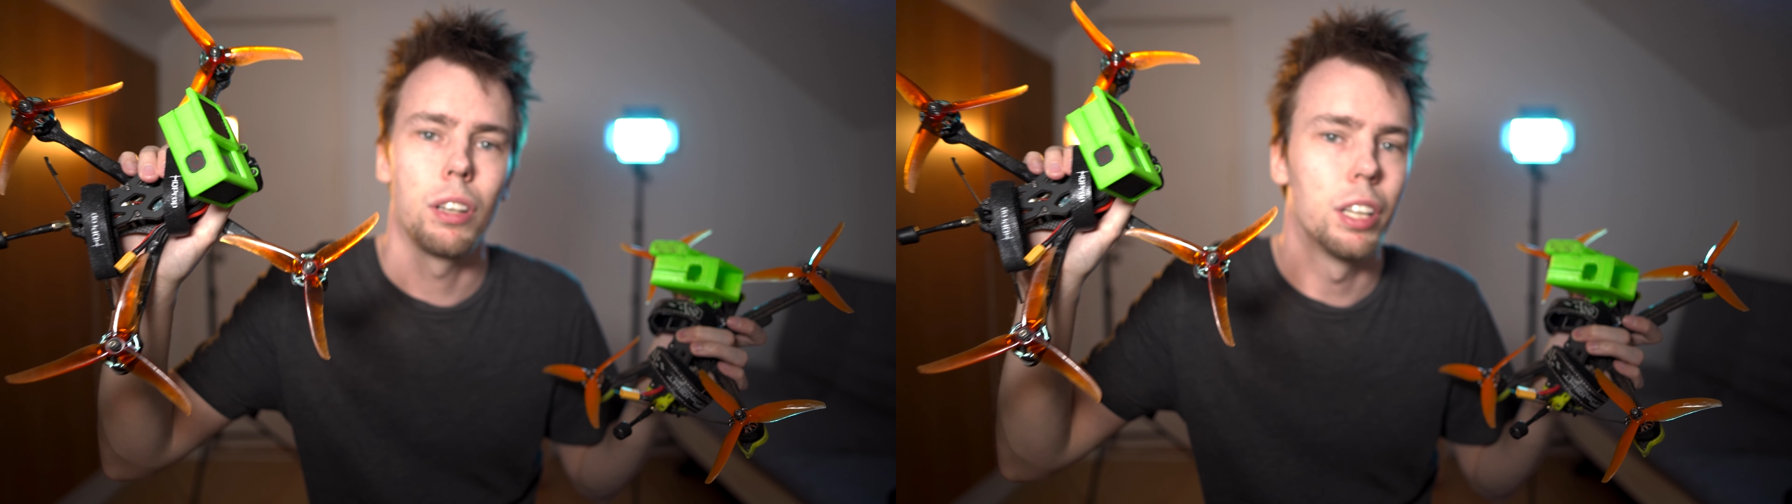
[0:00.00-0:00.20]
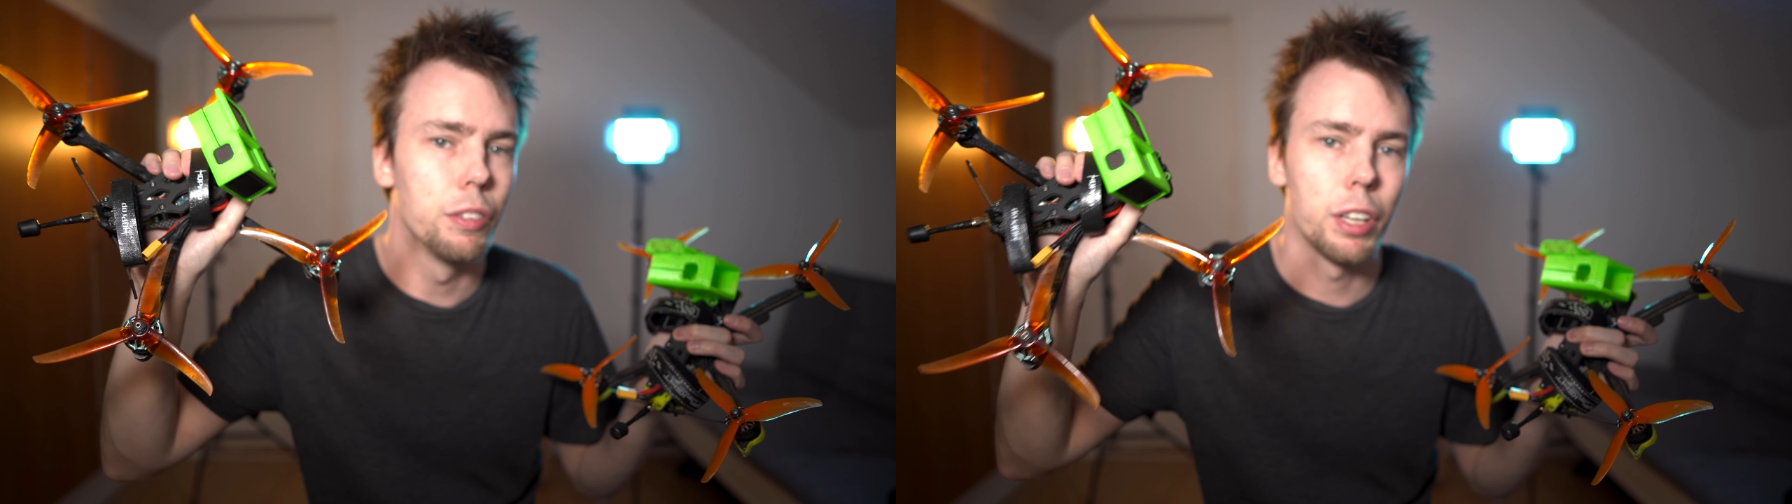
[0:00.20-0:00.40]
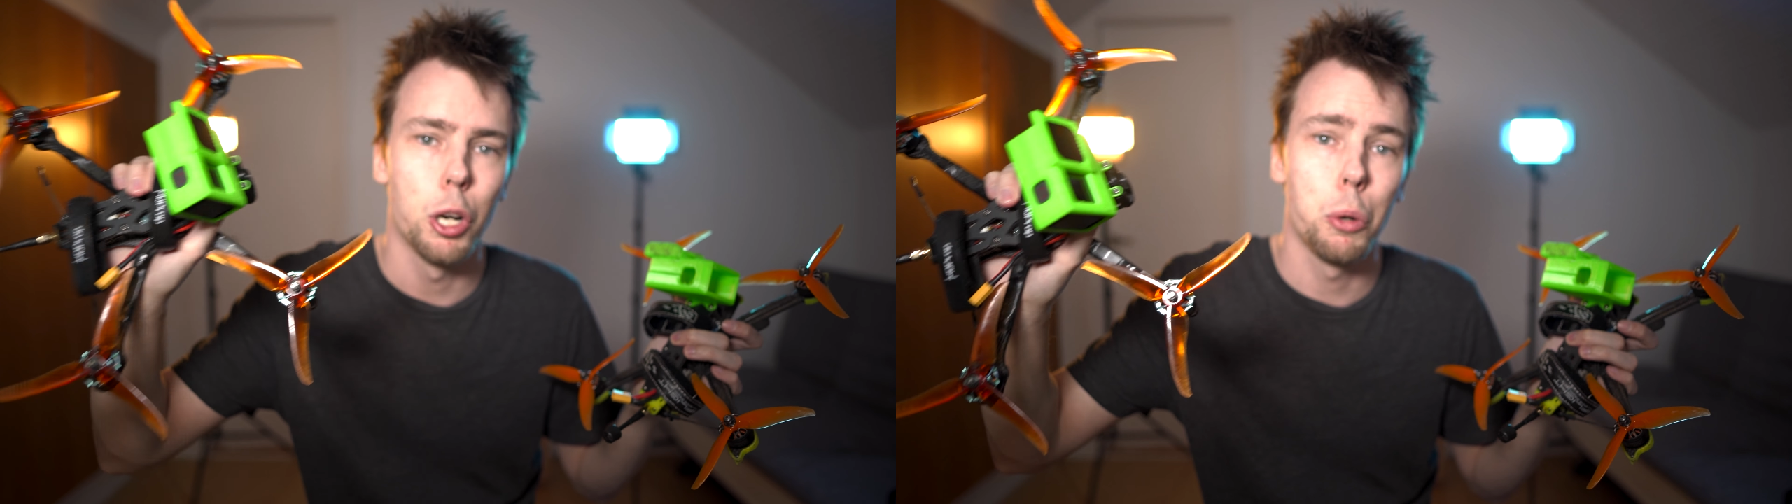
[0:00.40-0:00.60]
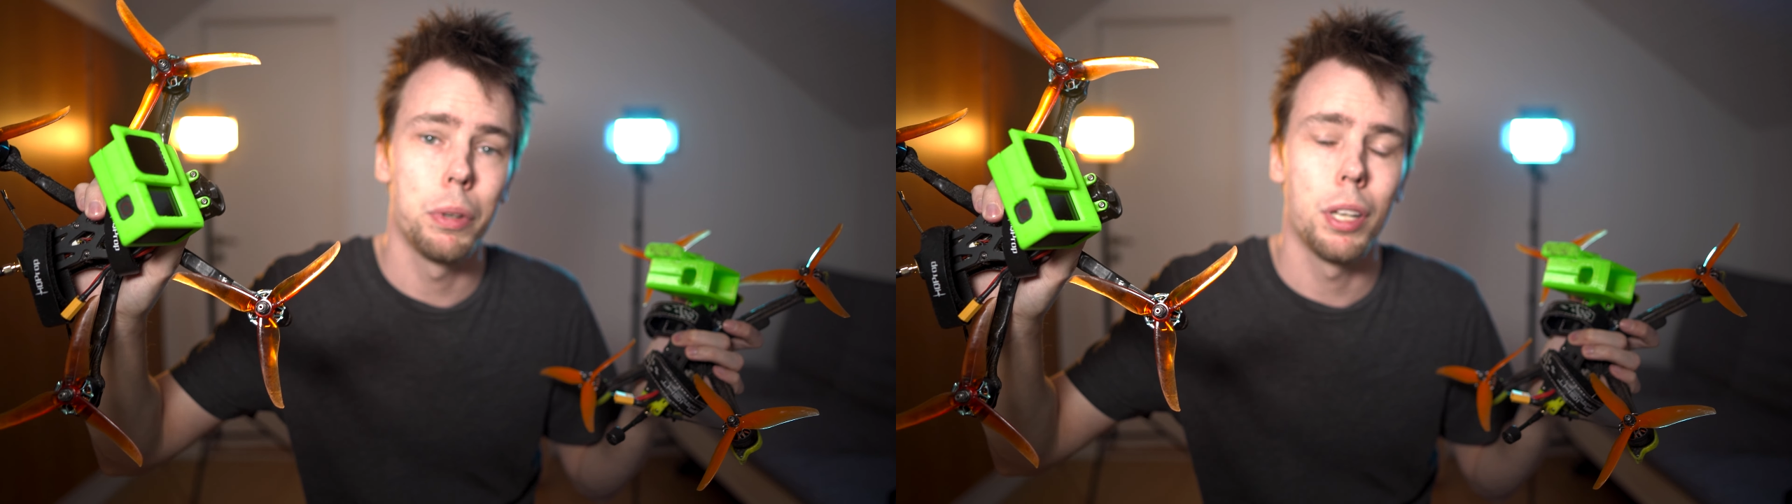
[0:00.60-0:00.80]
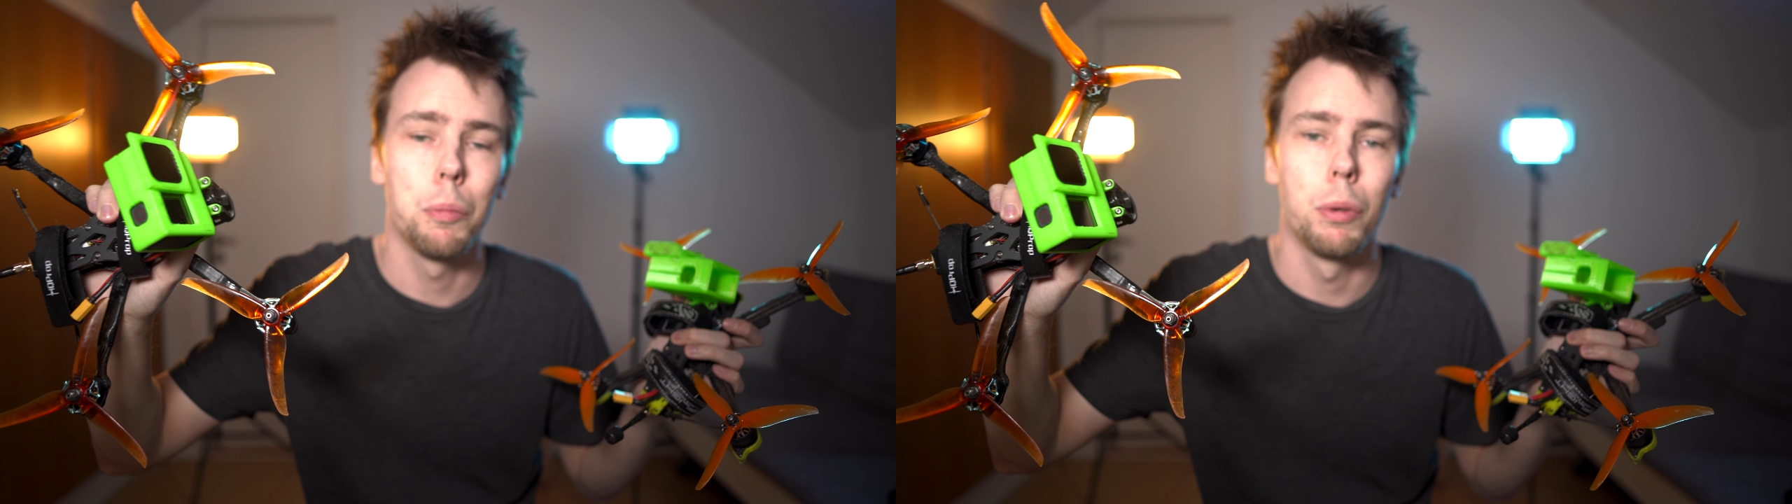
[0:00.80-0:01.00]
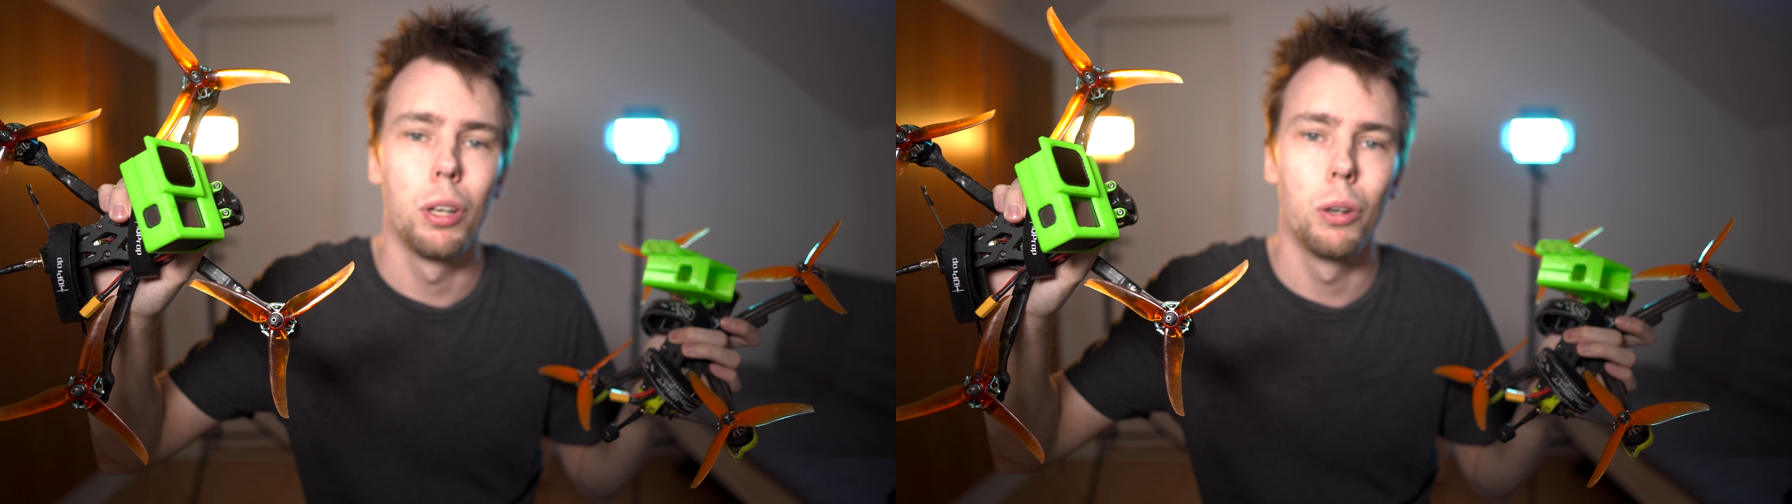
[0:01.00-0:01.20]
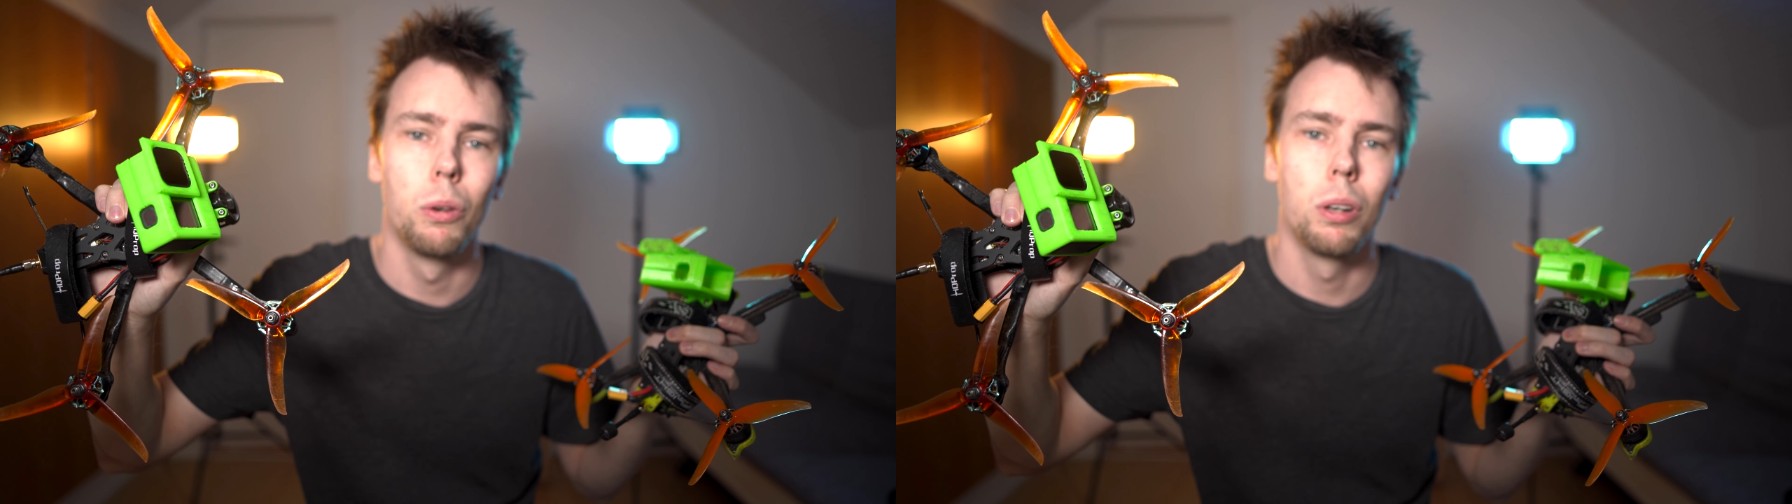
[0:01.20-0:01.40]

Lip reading: Leave a comment down below.